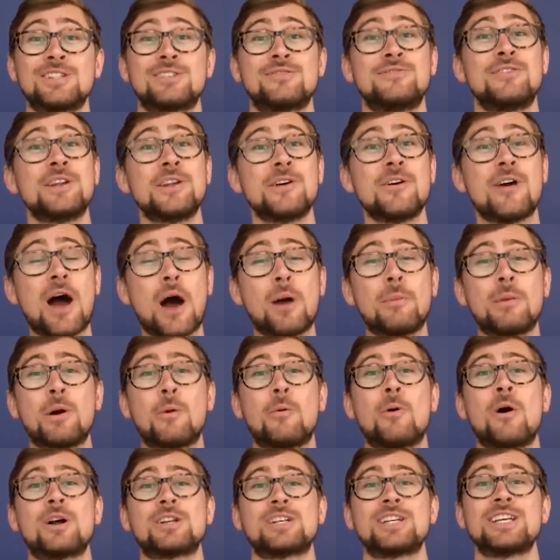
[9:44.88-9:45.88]
this video out by
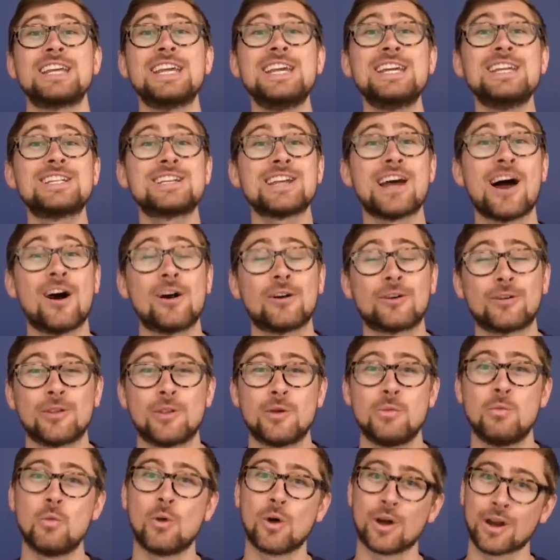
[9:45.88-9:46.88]
watching each
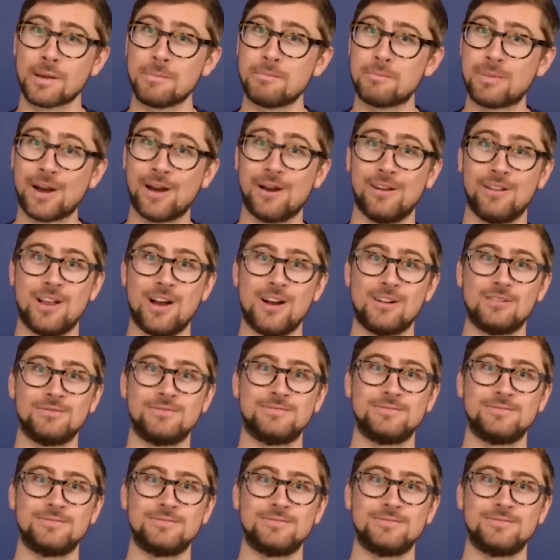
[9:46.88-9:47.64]
algorithm work in parallel.